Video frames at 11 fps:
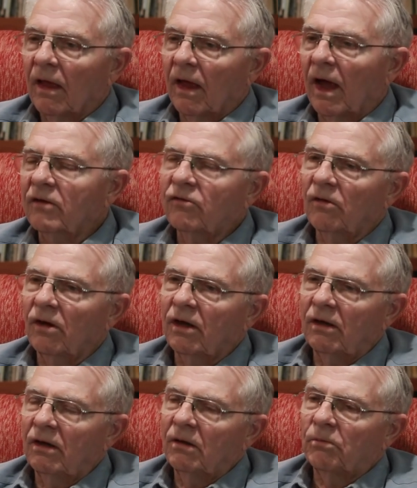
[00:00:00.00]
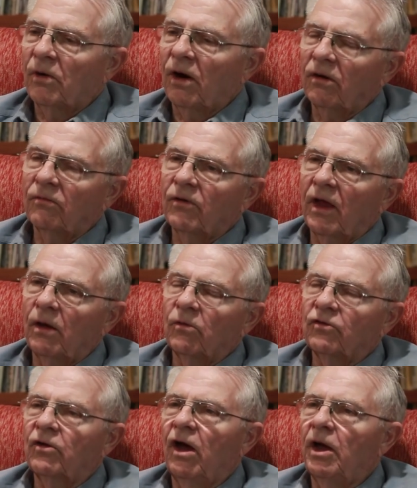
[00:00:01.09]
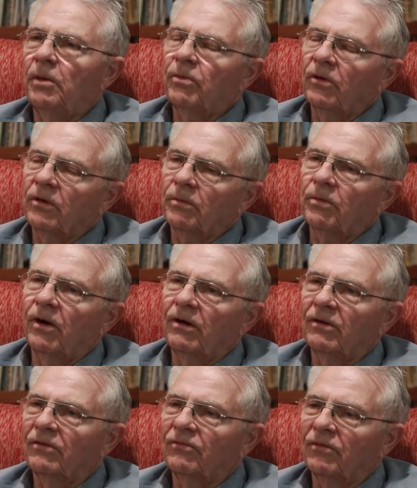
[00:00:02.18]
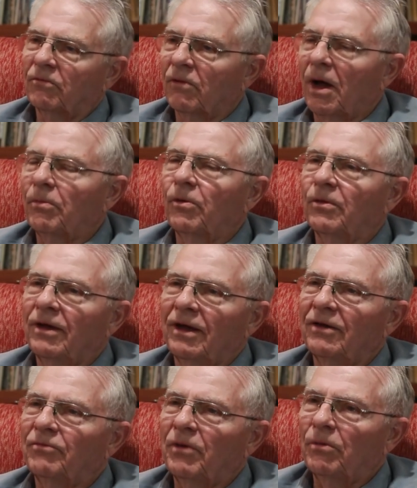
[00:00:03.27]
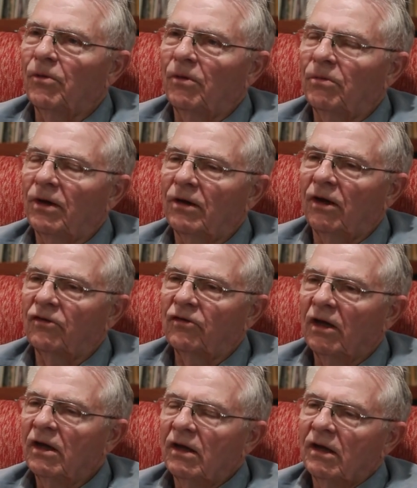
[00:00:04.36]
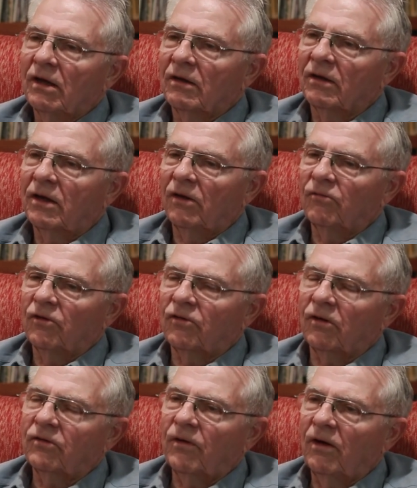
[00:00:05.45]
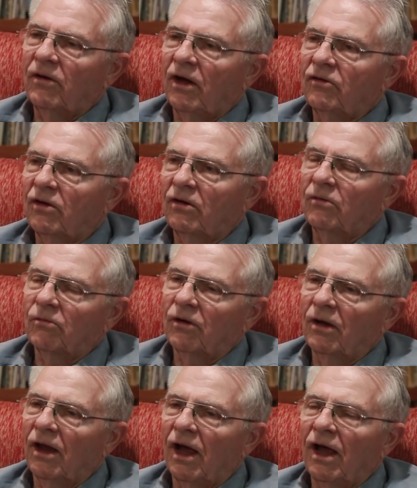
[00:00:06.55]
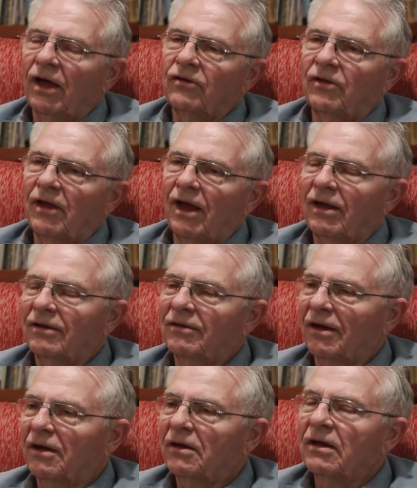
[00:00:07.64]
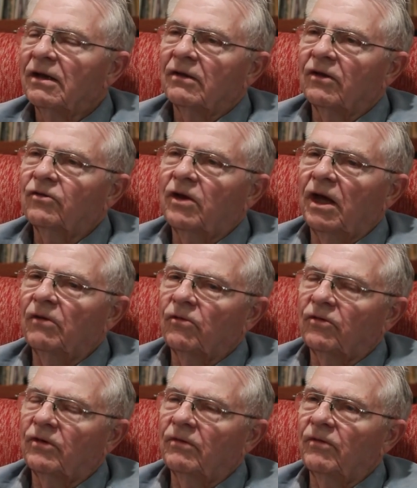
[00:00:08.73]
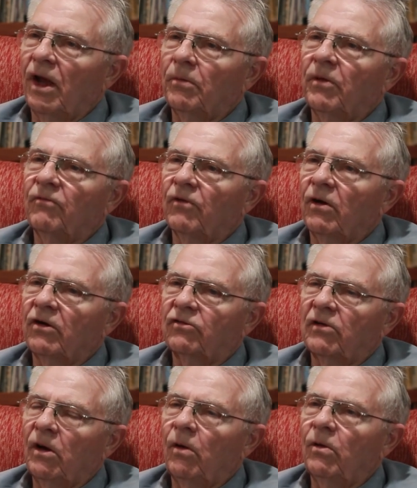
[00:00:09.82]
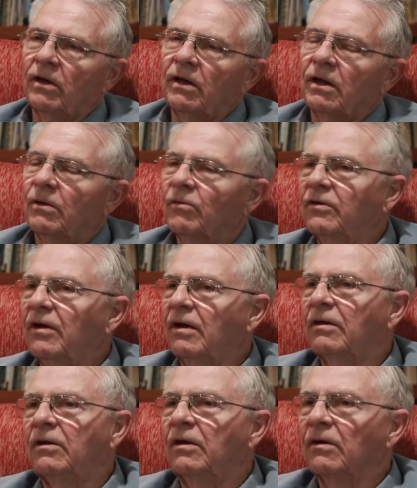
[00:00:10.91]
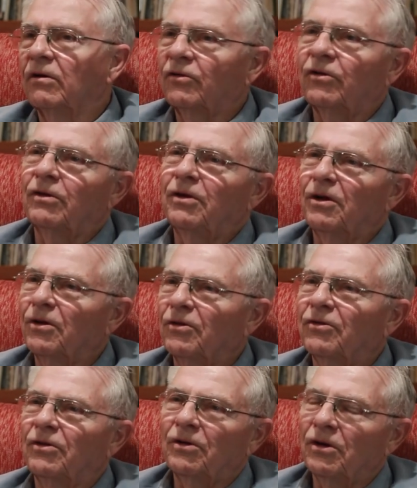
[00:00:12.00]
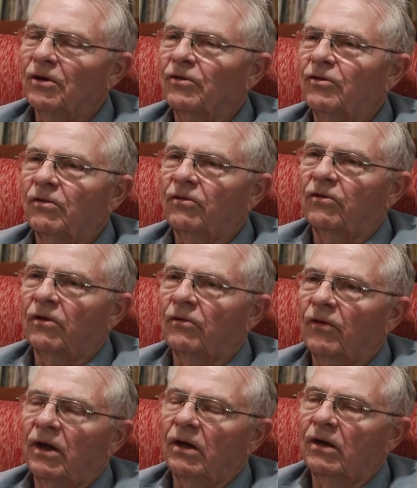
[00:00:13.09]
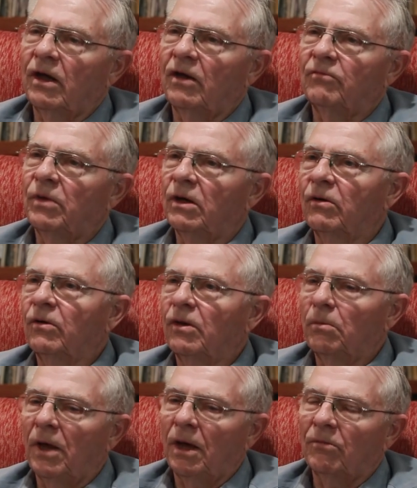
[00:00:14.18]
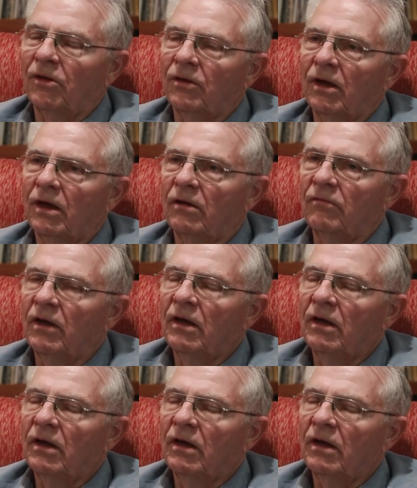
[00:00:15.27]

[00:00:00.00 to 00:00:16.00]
Actually, part of that was hype on the part of Roppel Cave people, because the Cave Research Foundation realized that this cave was developing very slowly and it would take years and years and years to survey a cave bigger than Mammoth Cave.